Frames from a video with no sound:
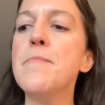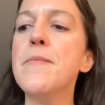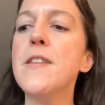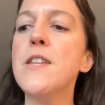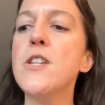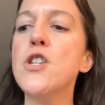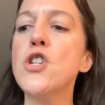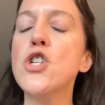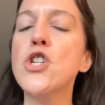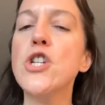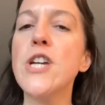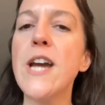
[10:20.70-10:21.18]

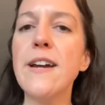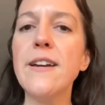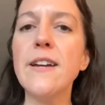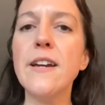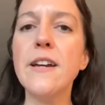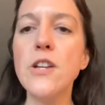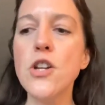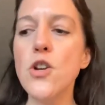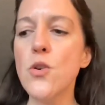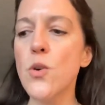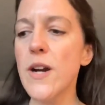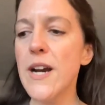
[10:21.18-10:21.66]
check
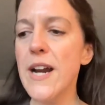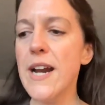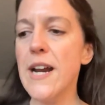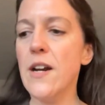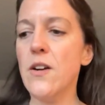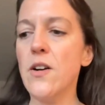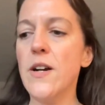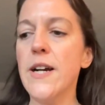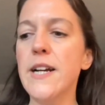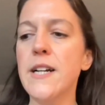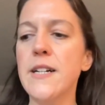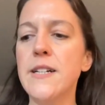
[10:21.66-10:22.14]
in your
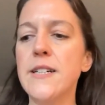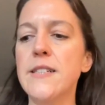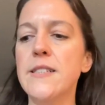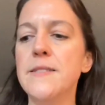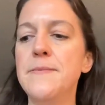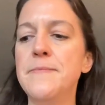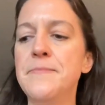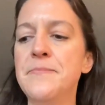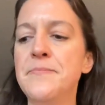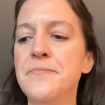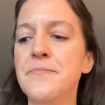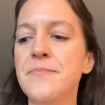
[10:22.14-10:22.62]
area
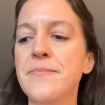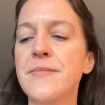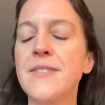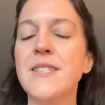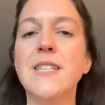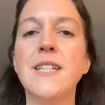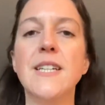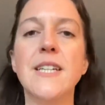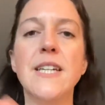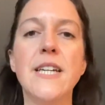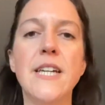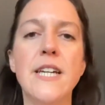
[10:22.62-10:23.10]

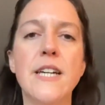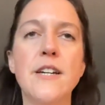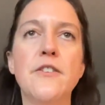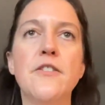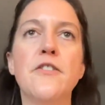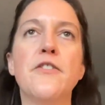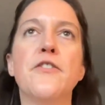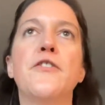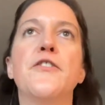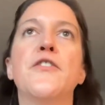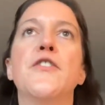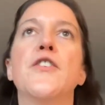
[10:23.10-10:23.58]

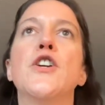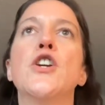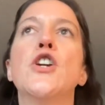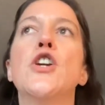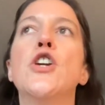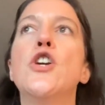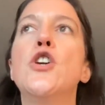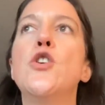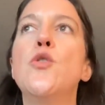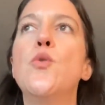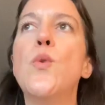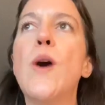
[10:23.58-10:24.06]
if
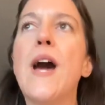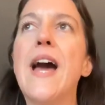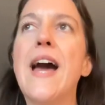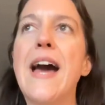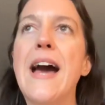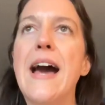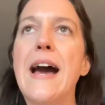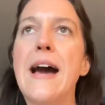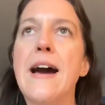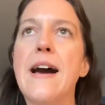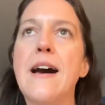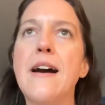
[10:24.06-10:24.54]
you
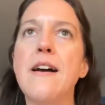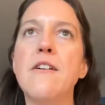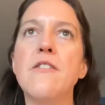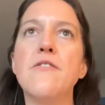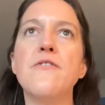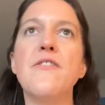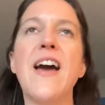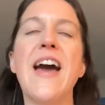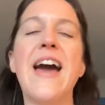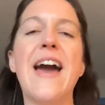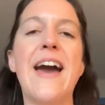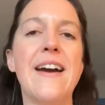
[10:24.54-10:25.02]

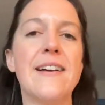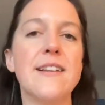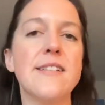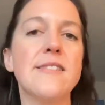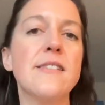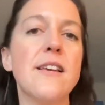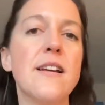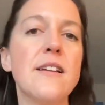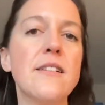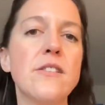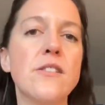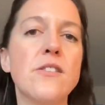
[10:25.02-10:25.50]
have
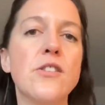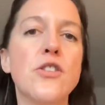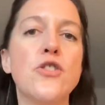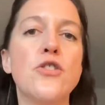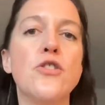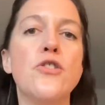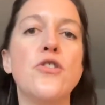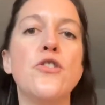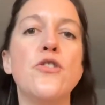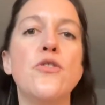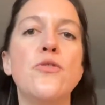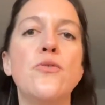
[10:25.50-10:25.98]
access
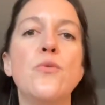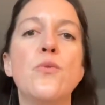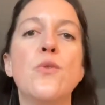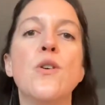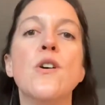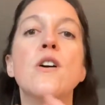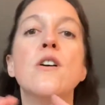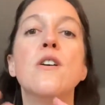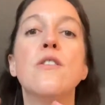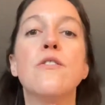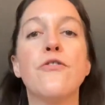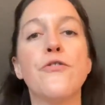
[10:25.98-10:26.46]
to
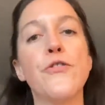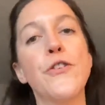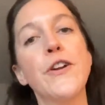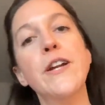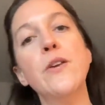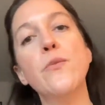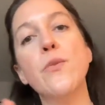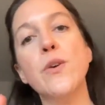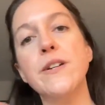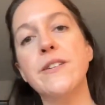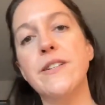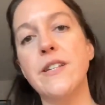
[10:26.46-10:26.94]
free
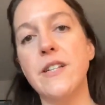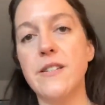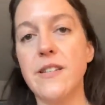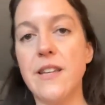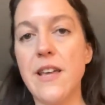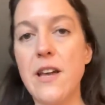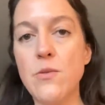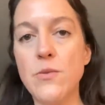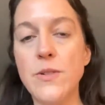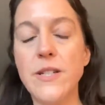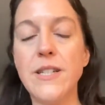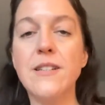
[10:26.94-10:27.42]
or
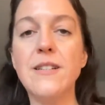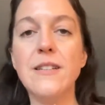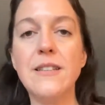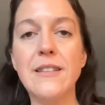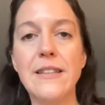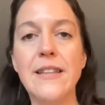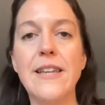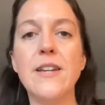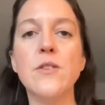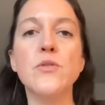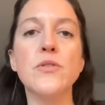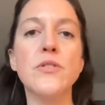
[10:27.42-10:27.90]
discounted
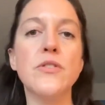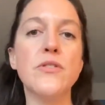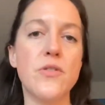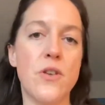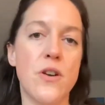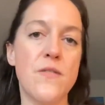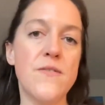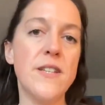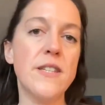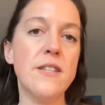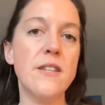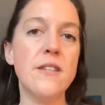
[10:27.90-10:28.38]
legal
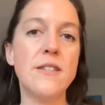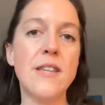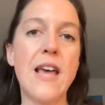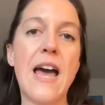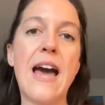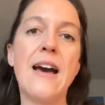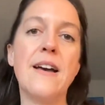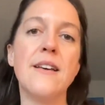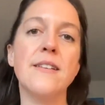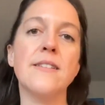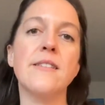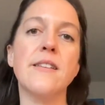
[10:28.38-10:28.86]
services
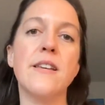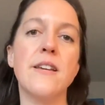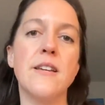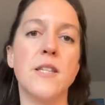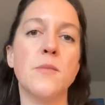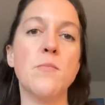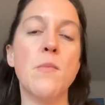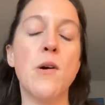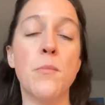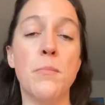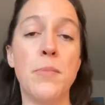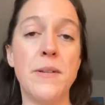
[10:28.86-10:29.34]
as a
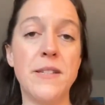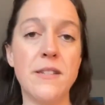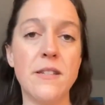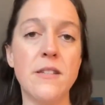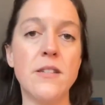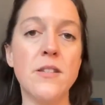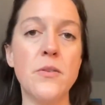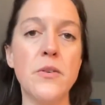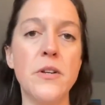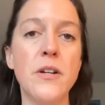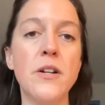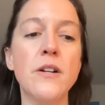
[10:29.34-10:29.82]
small
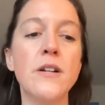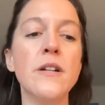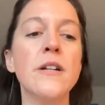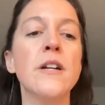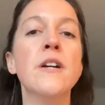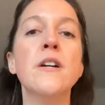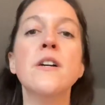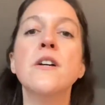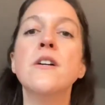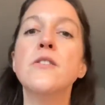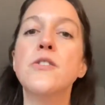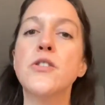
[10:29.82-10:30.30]
business owner.
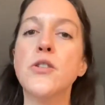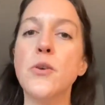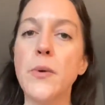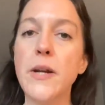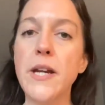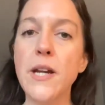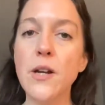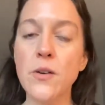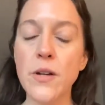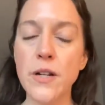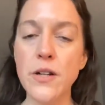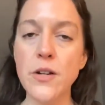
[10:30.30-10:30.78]
So
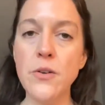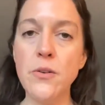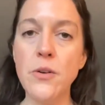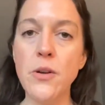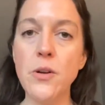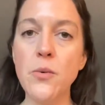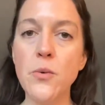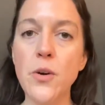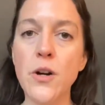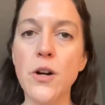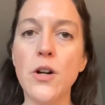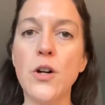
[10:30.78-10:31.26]
here in New
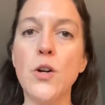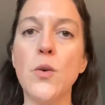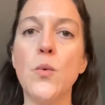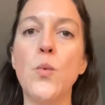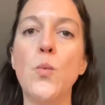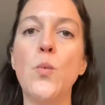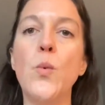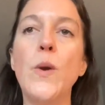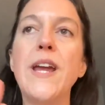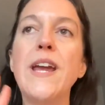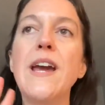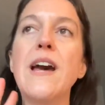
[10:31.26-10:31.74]
York,
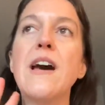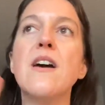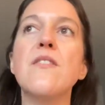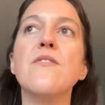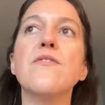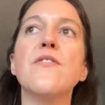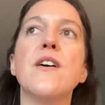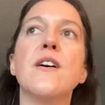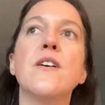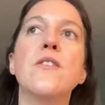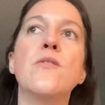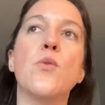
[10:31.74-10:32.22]
we
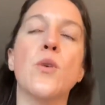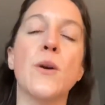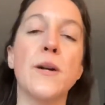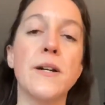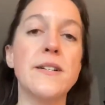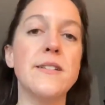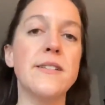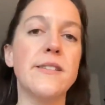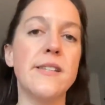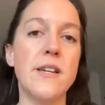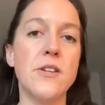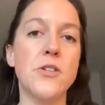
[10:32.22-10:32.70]
have an
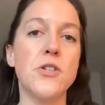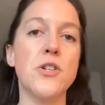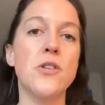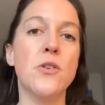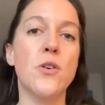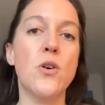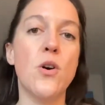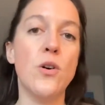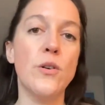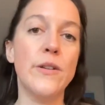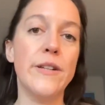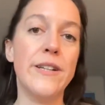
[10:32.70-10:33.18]
organization
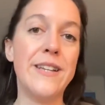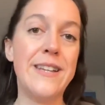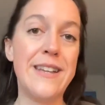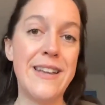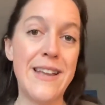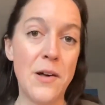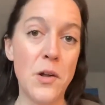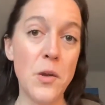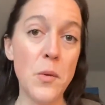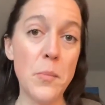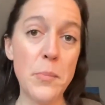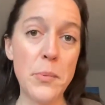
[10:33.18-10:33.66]
called
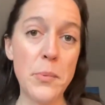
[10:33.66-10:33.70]
NELP,